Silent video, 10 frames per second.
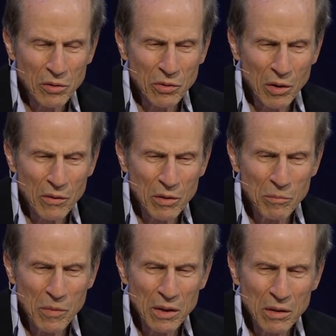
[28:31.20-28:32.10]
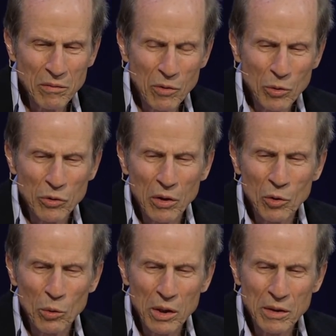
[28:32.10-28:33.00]
said that many of those on the
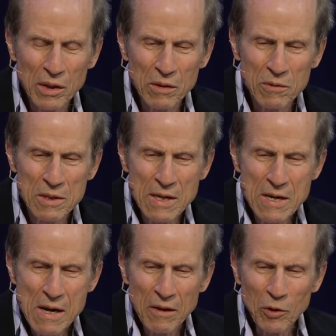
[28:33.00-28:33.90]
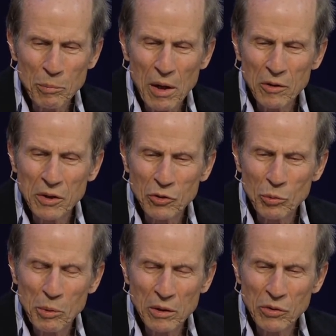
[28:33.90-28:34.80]
right now, their politics are
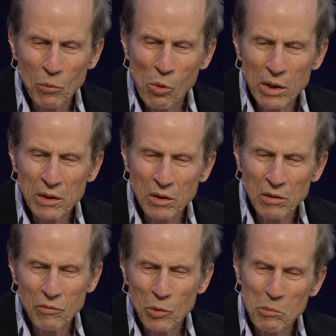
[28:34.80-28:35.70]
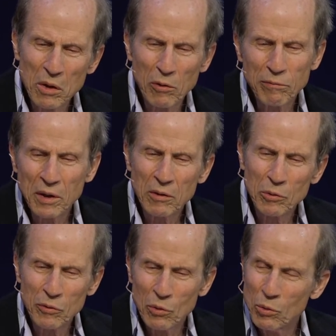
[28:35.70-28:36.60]
based on wanting to give their middle finger
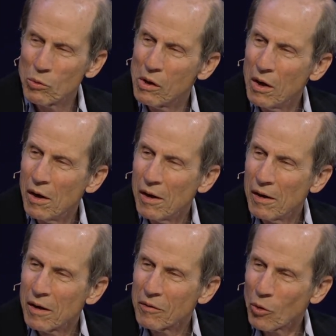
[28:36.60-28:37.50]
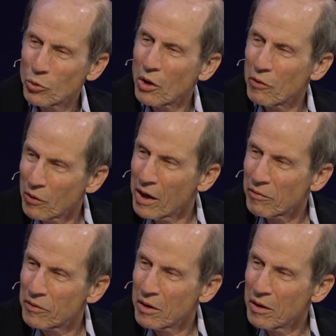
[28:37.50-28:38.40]
to those on the
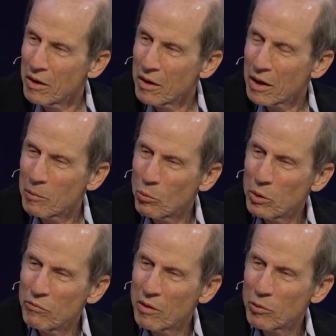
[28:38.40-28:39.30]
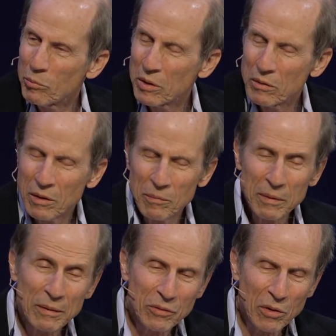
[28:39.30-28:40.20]
left. I mean, we've never been,
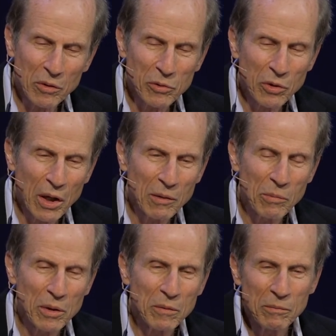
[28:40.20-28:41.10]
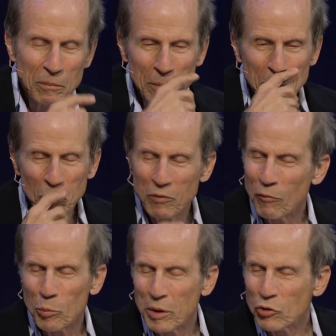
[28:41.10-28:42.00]
it's a cliche, but we've
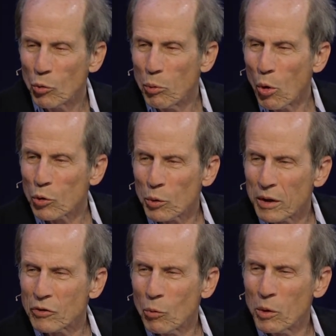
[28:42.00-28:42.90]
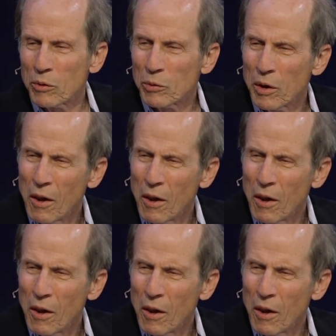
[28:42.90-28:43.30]
never been so polarized. I wonder,